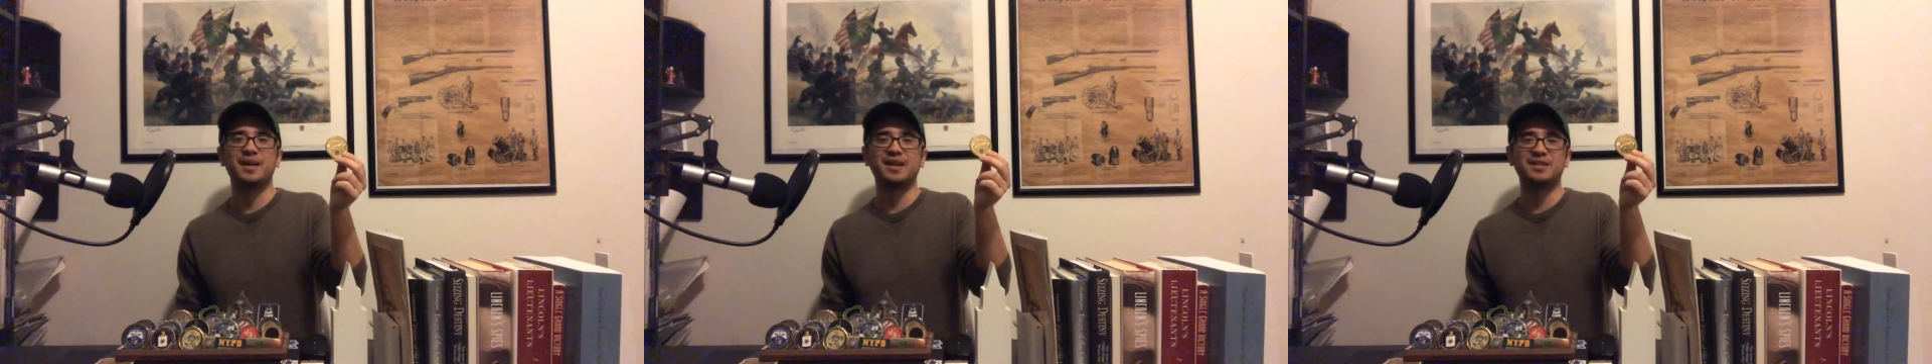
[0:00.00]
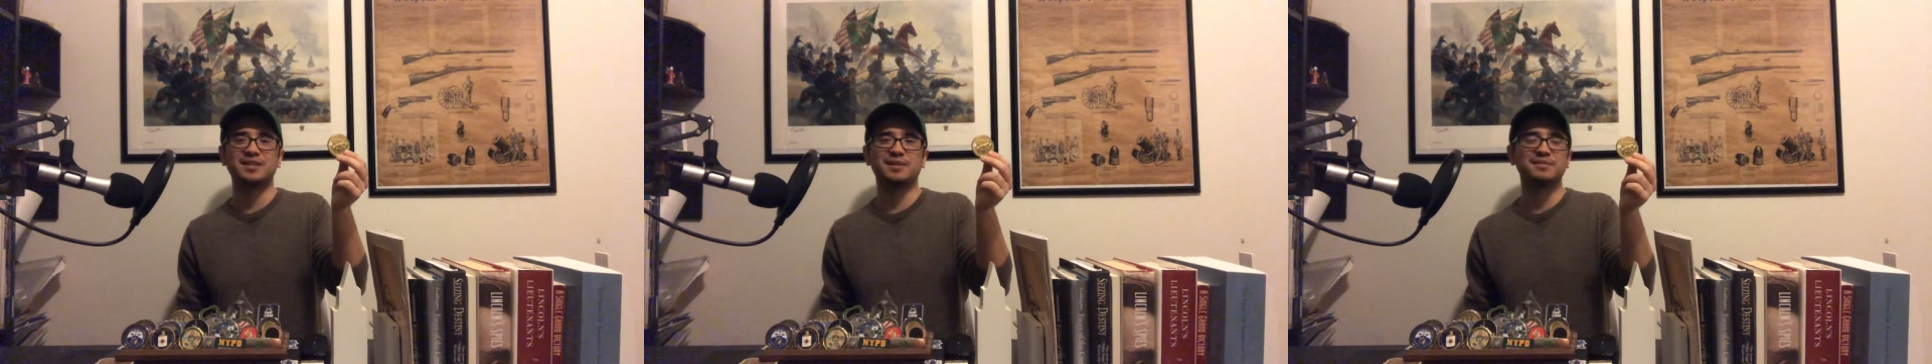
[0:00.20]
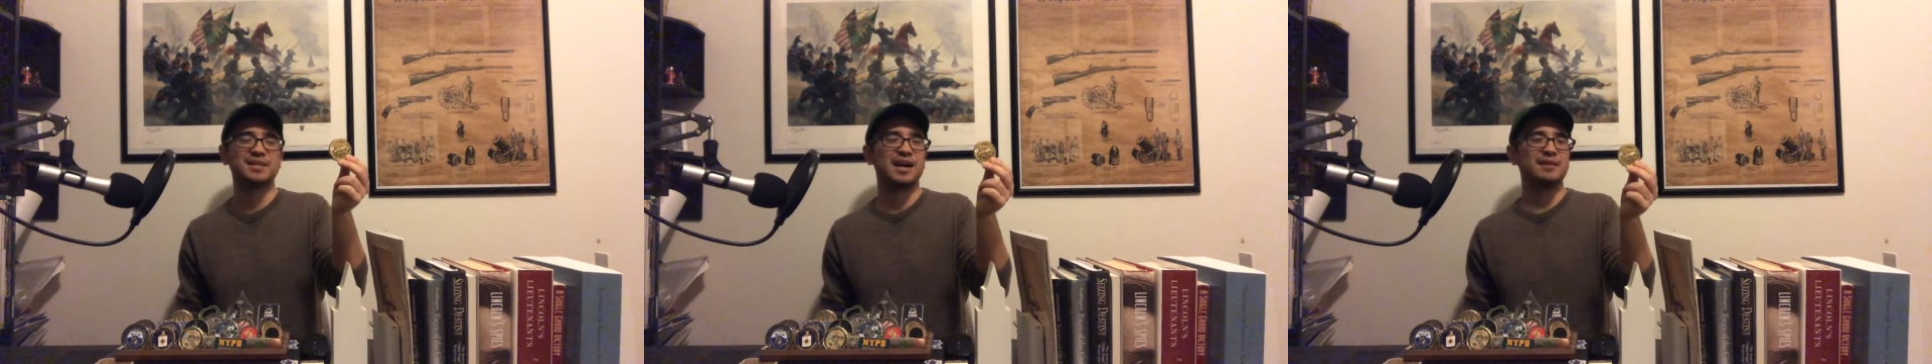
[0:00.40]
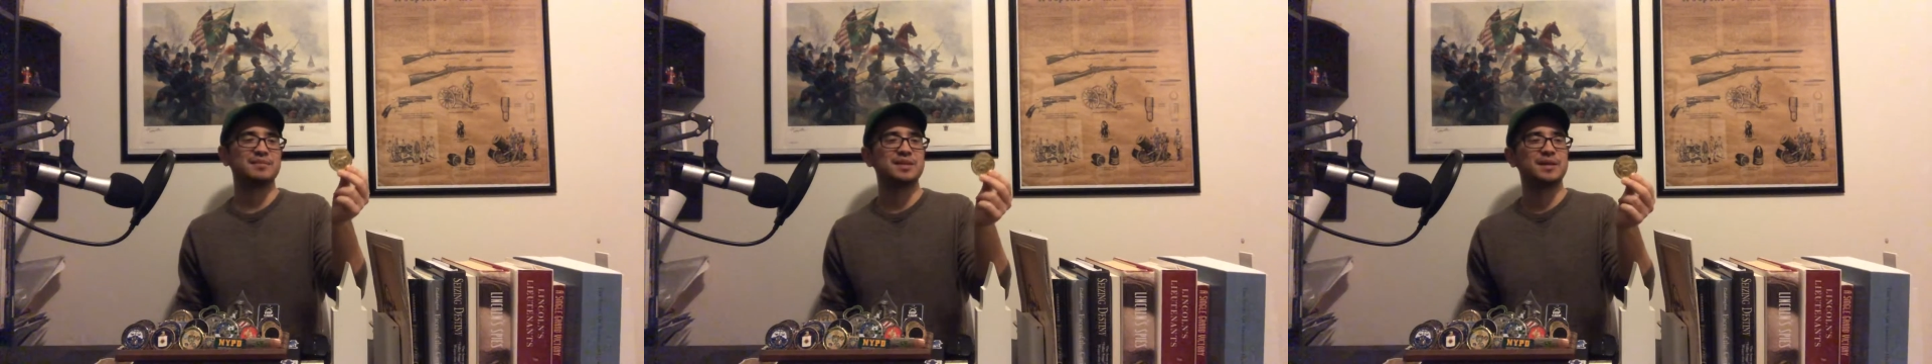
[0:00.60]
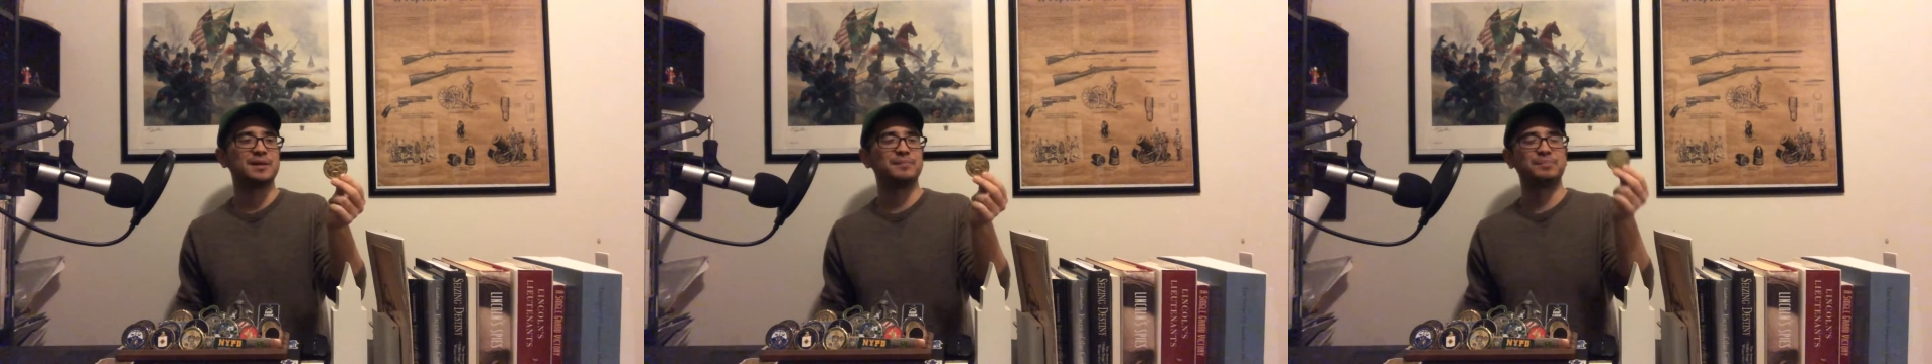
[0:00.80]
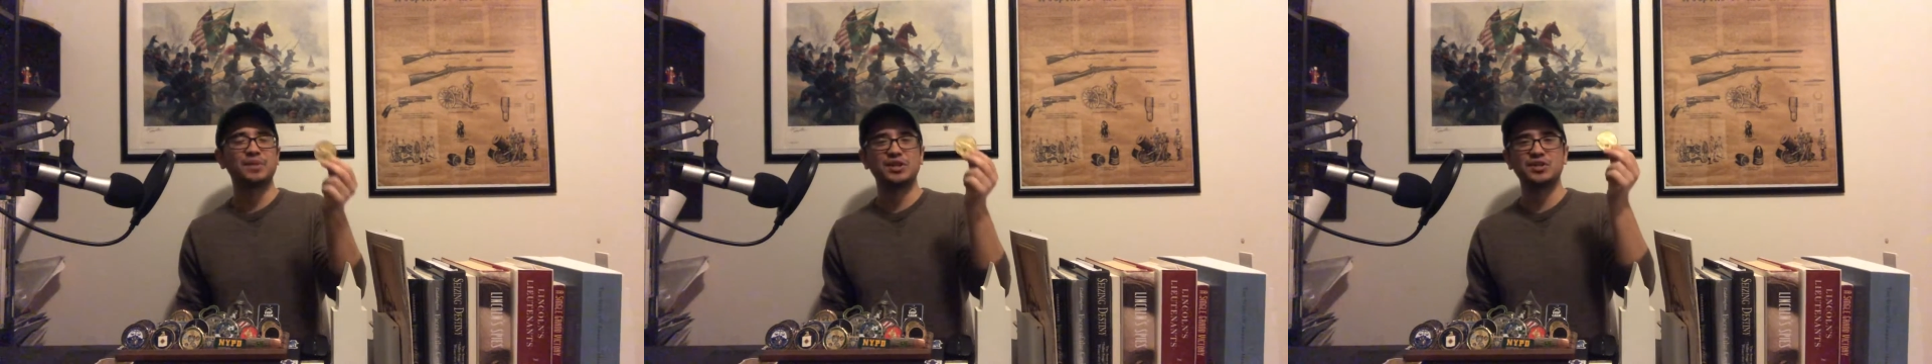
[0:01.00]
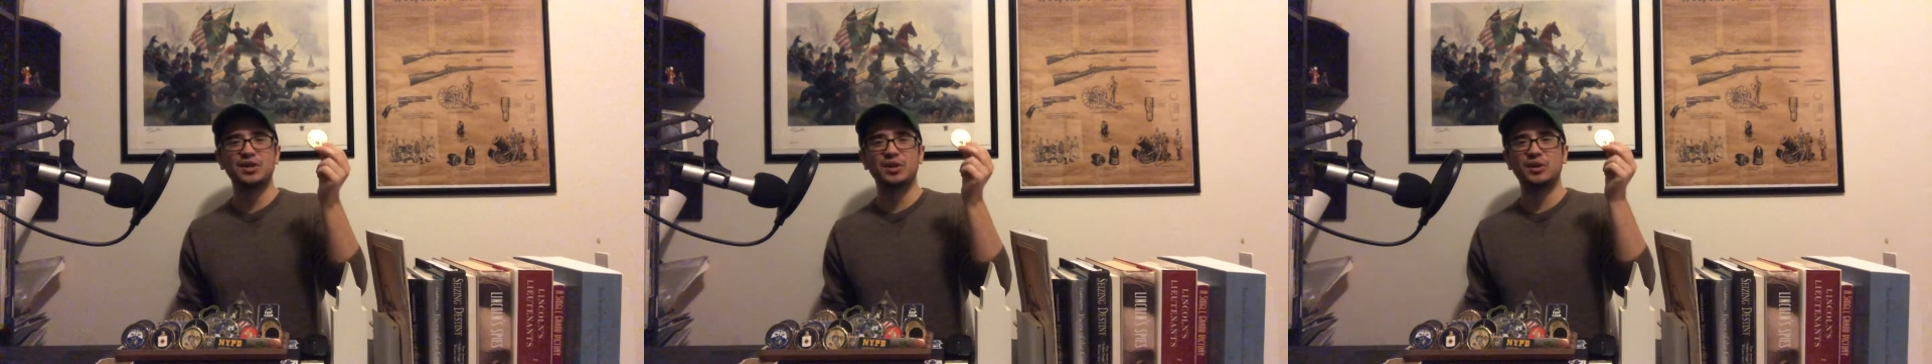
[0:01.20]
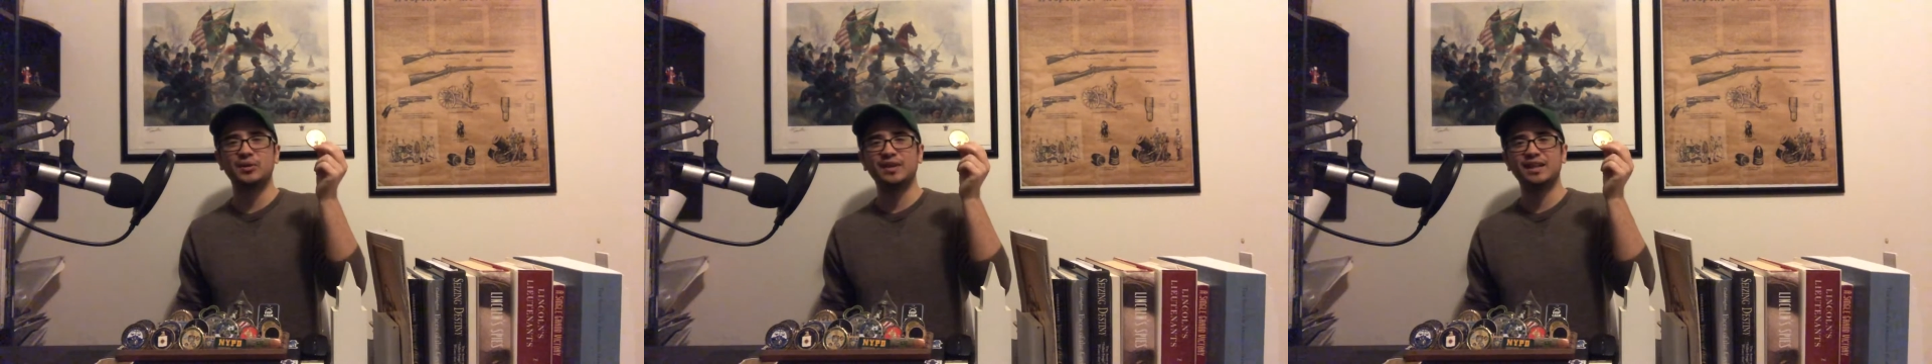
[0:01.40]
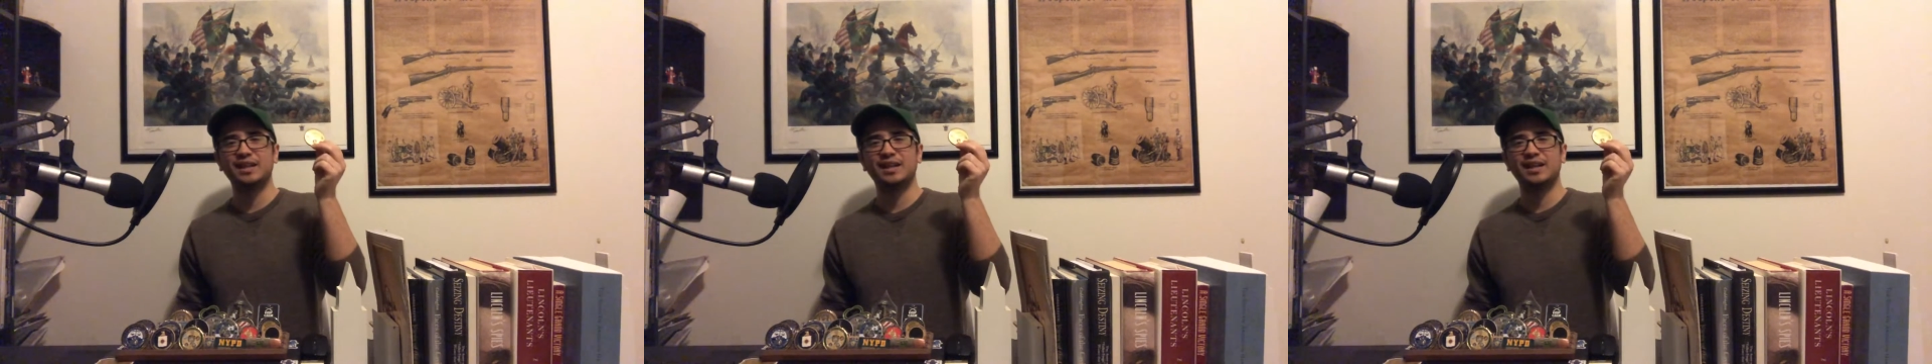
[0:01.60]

Medal sometimes. So